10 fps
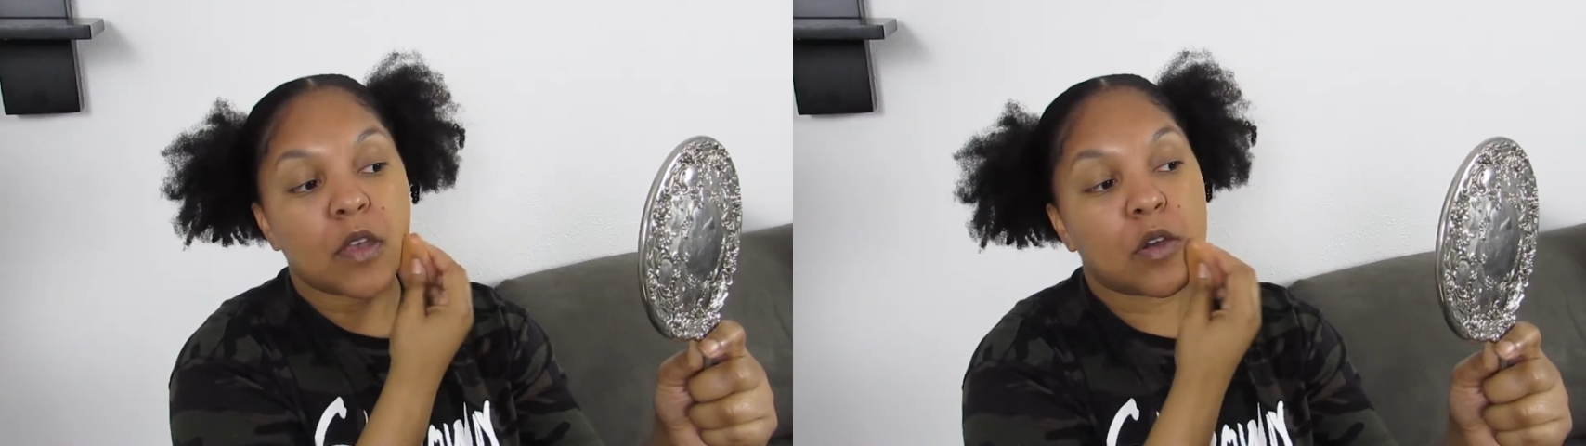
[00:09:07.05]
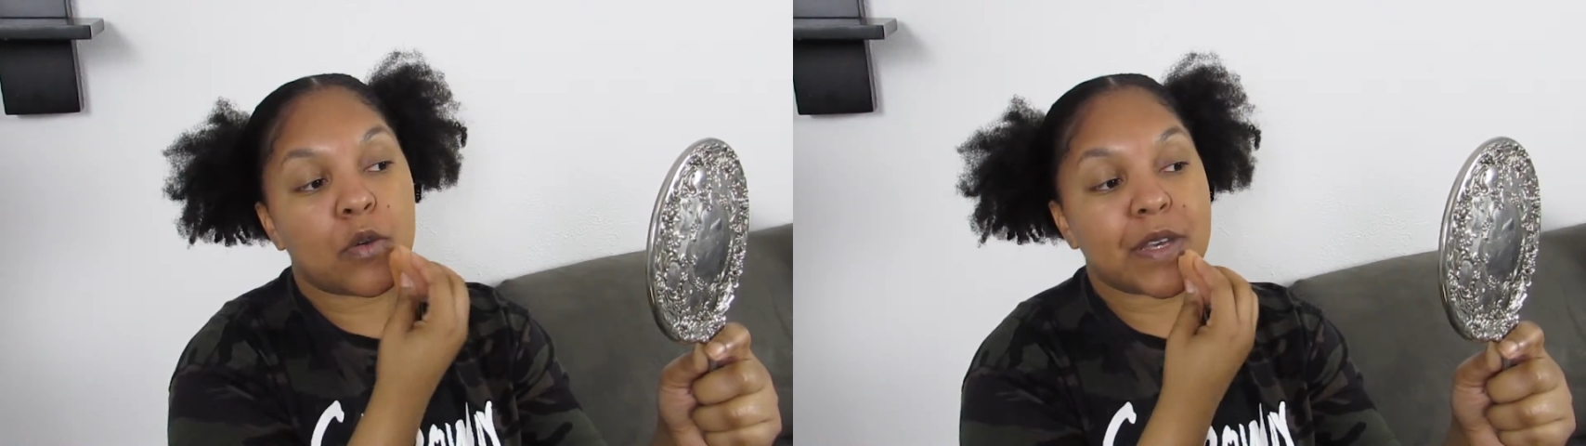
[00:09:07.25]

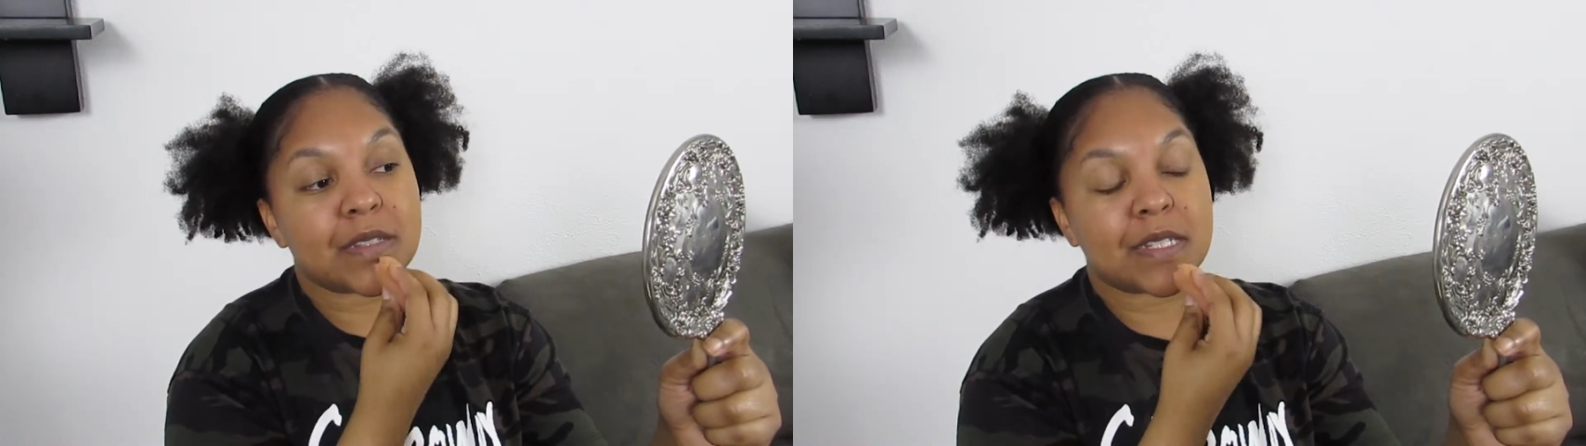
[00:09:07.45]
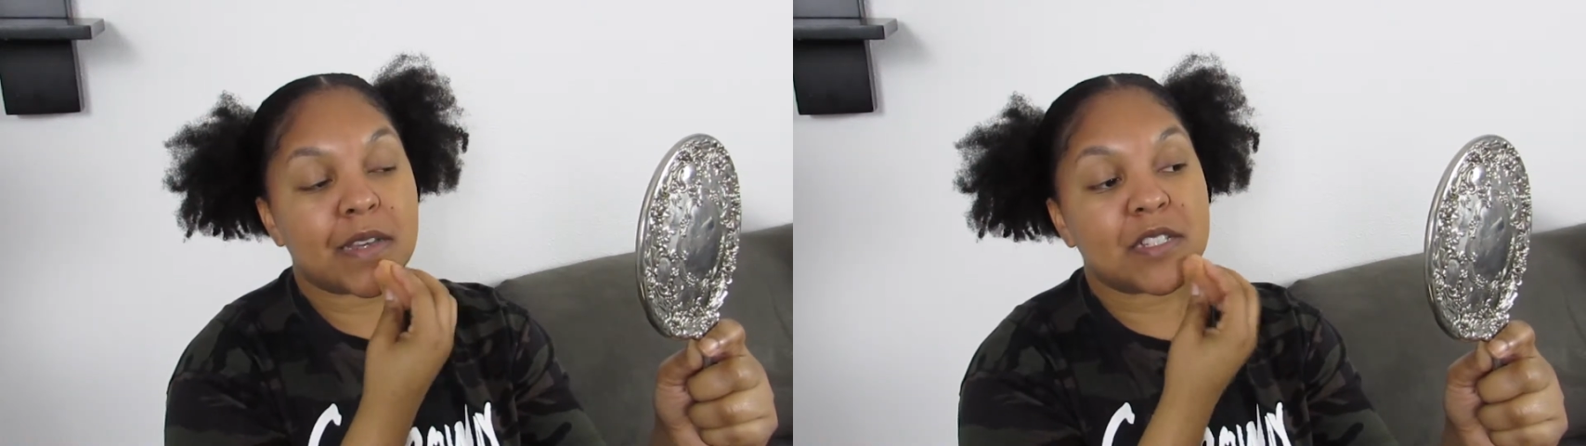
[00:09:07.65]
going
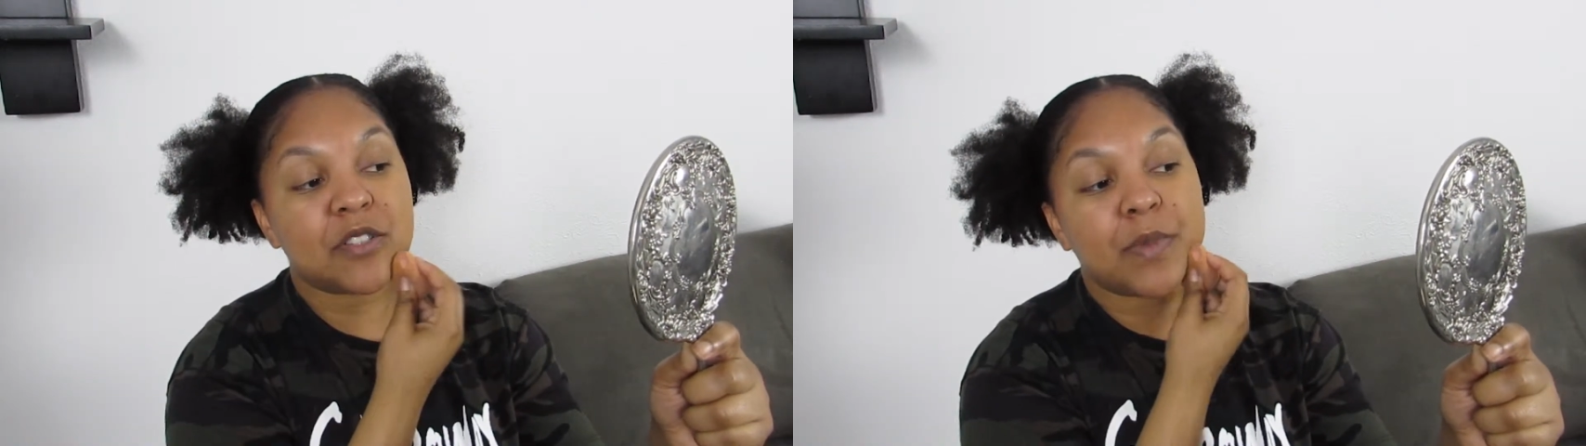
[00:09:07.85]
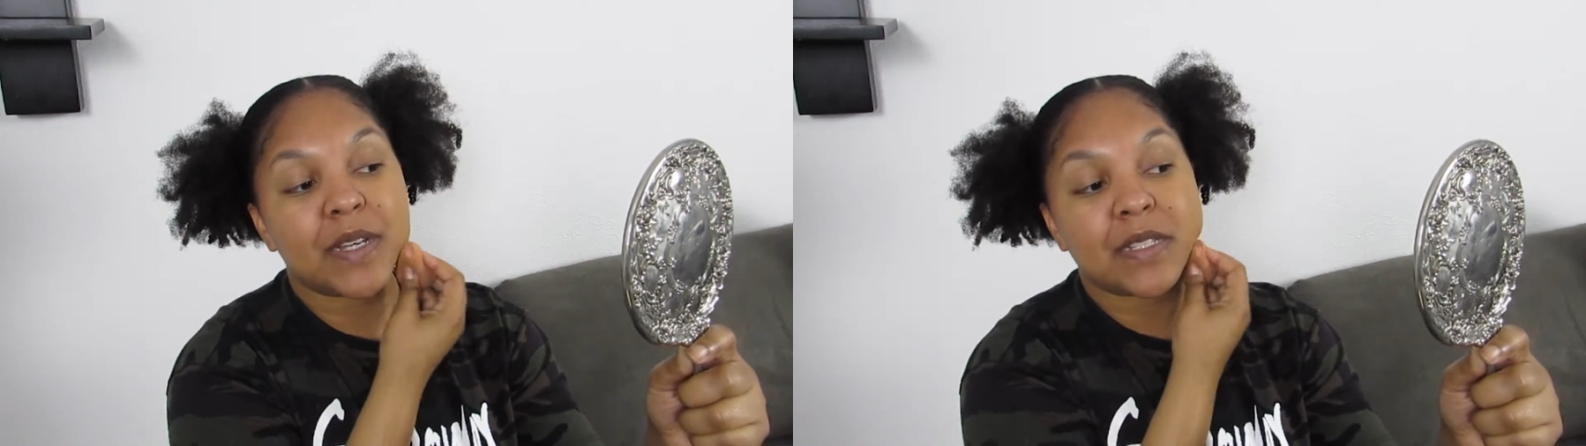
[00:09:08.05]

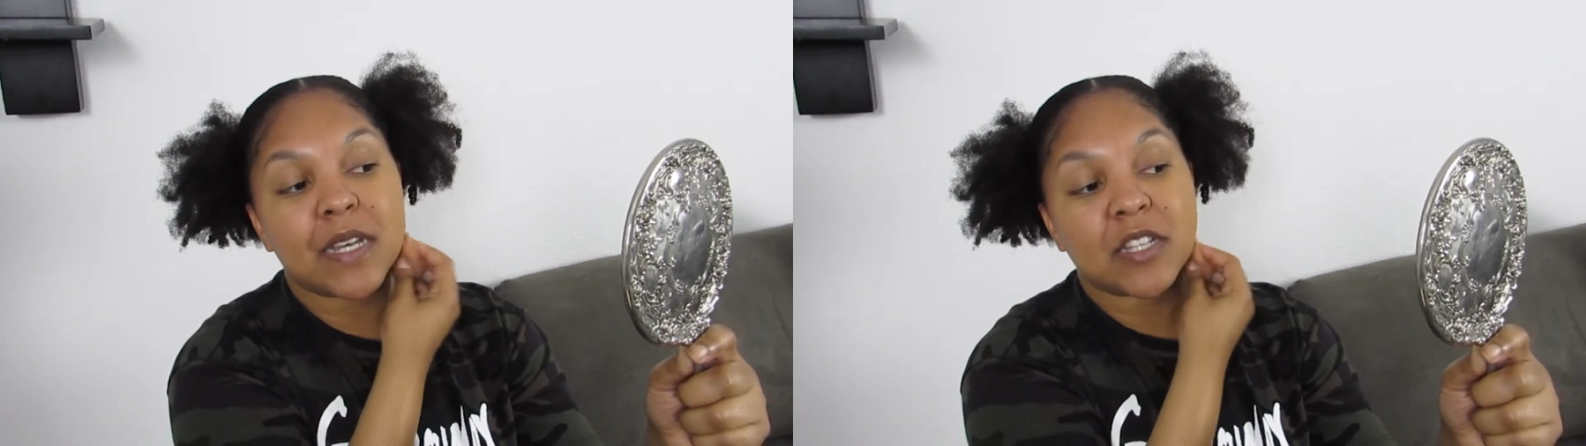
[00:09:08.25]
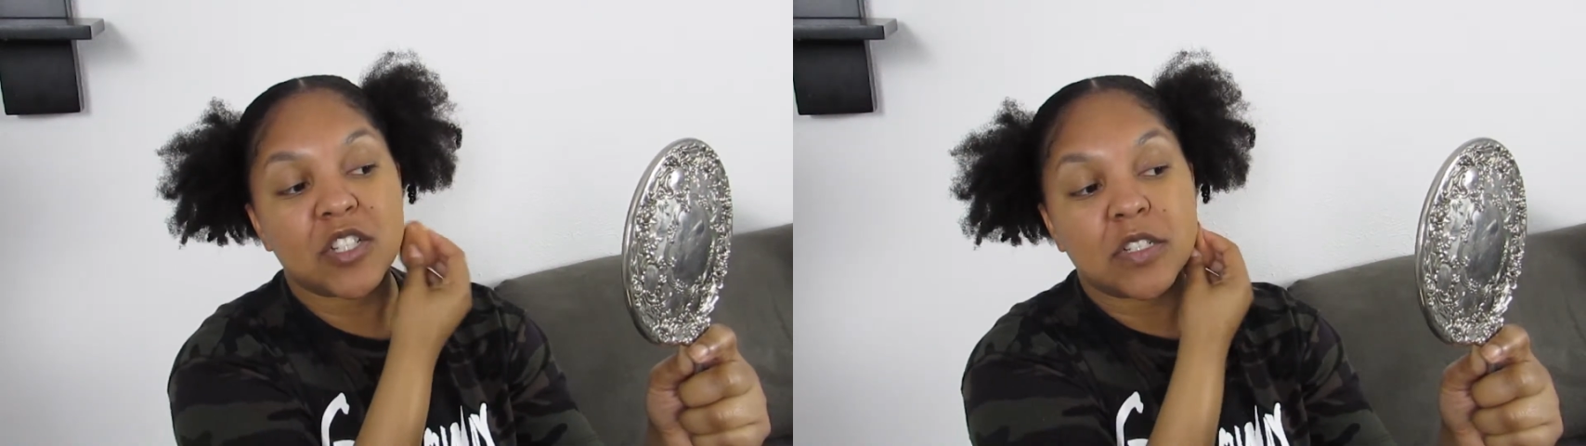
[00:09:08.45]
section by
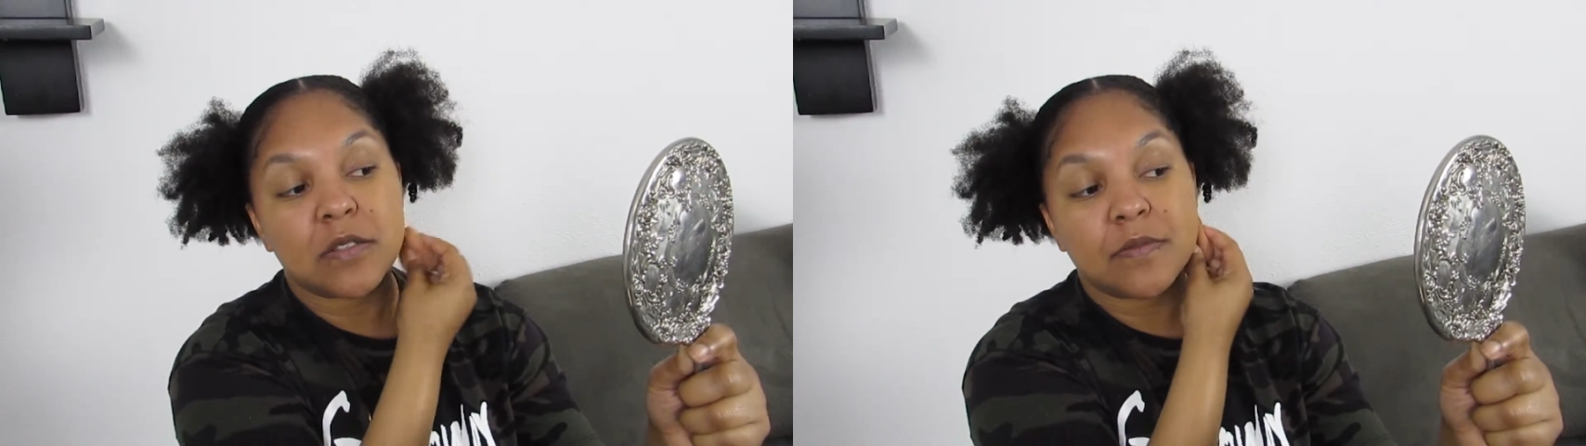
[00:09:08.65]
section.